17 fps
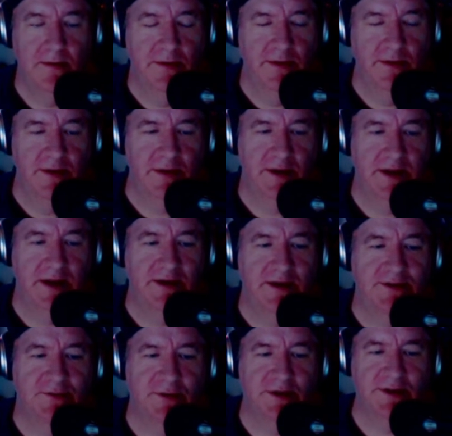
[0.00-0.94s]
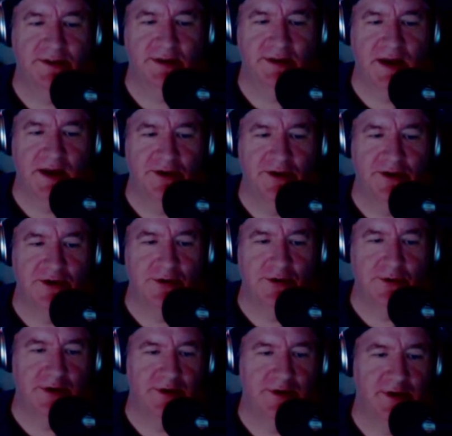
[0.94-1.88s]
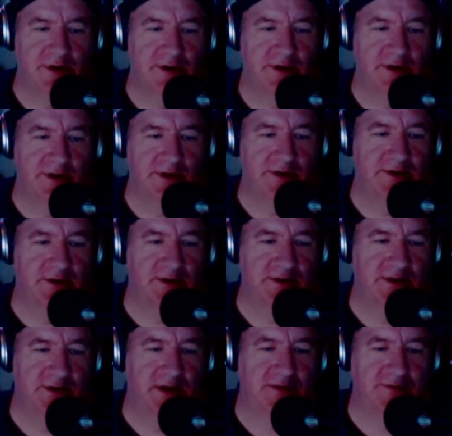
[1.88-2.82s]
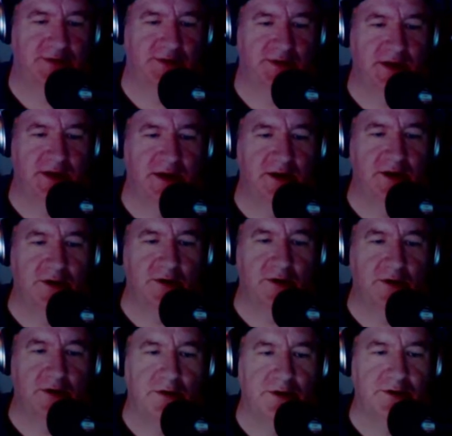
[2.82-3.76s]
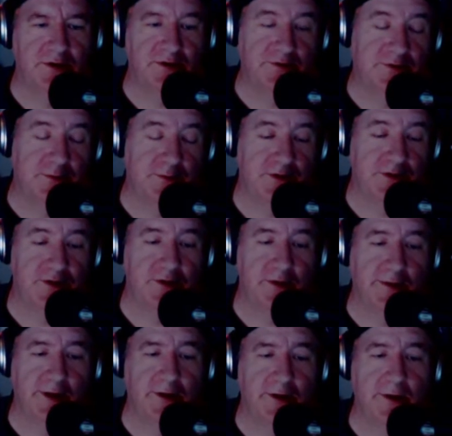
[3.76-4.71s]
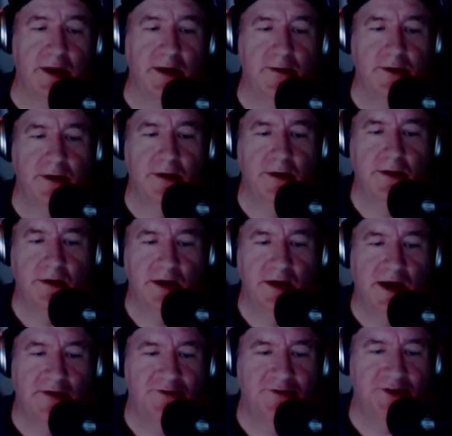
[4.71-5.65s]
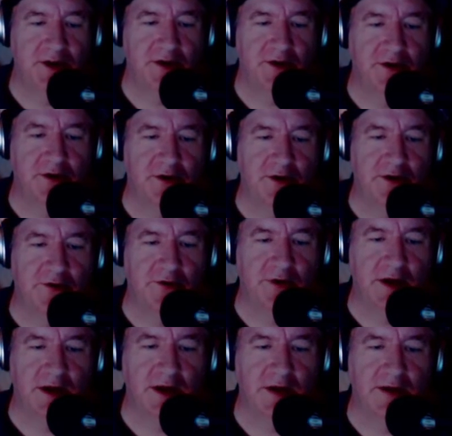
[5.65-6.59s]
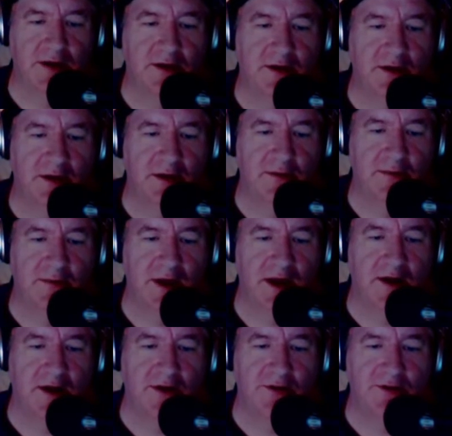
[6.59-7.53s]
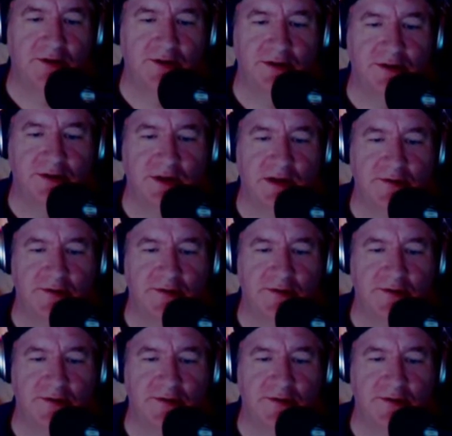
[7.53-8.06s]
The next one is kind of short. It says, I've seen a girl, this is from Missouri, by the way. I've seen a girl in green in my house ever